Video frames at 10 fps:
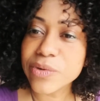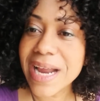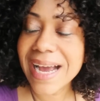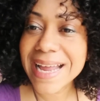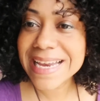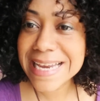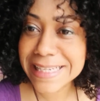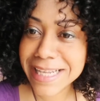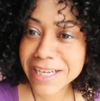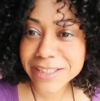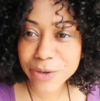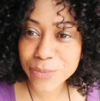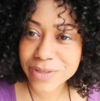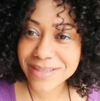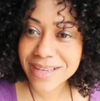Una jarinita,
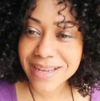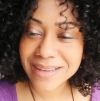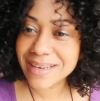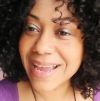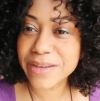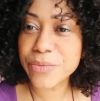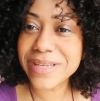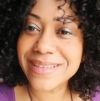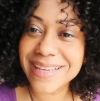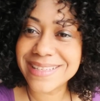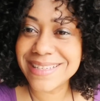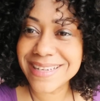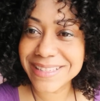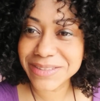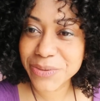like we say
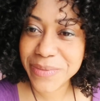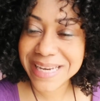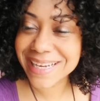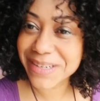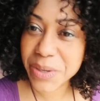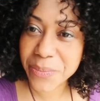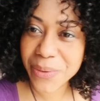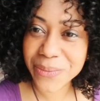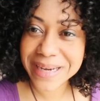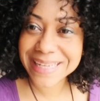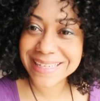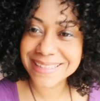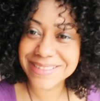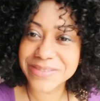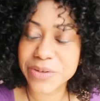in the Dominican Republic,
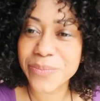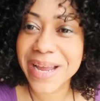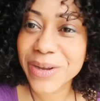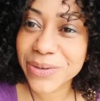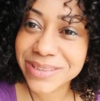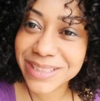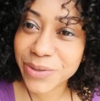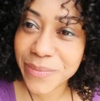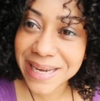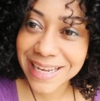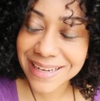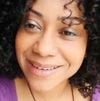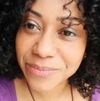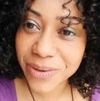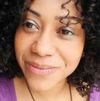from my country,
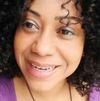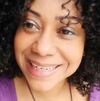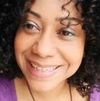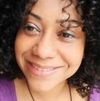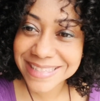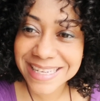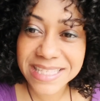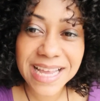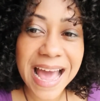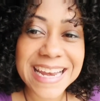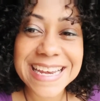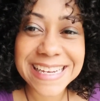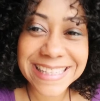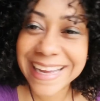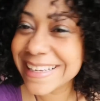Dominican Republic, we say
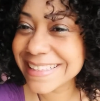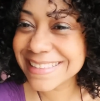jarinita.